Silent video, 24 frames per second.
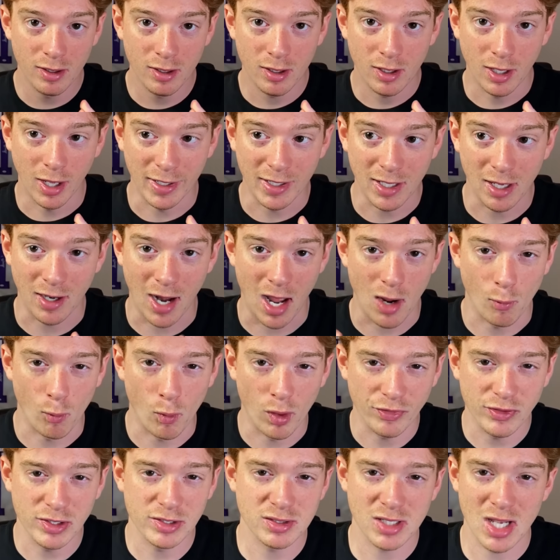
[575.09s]
Again, I
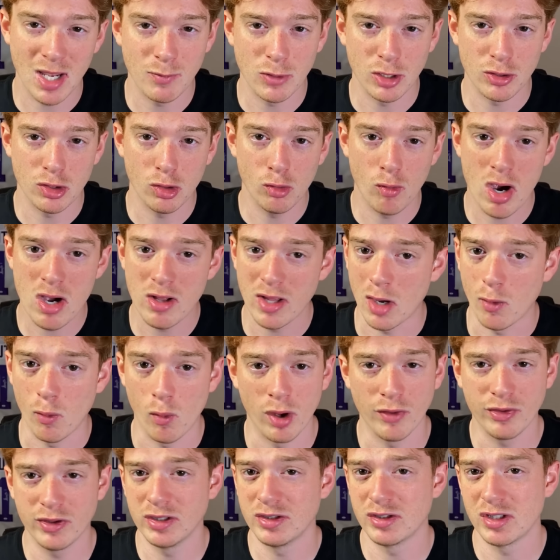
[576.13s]
want this game to do well. I
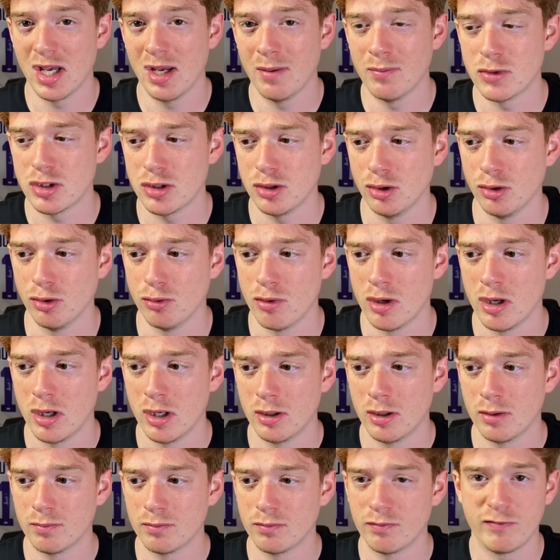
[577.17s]
want this game to
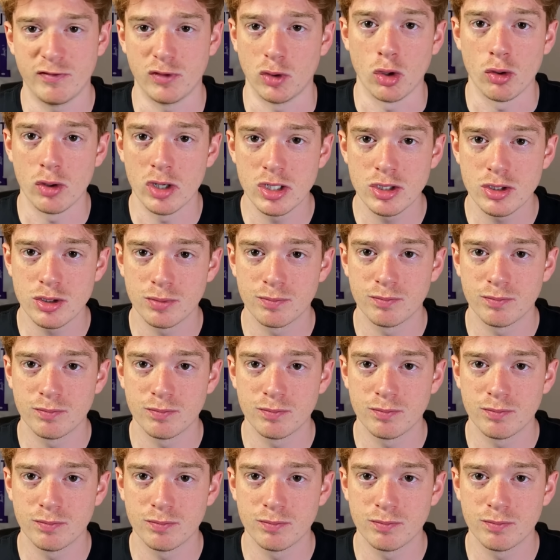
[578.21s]
flourish.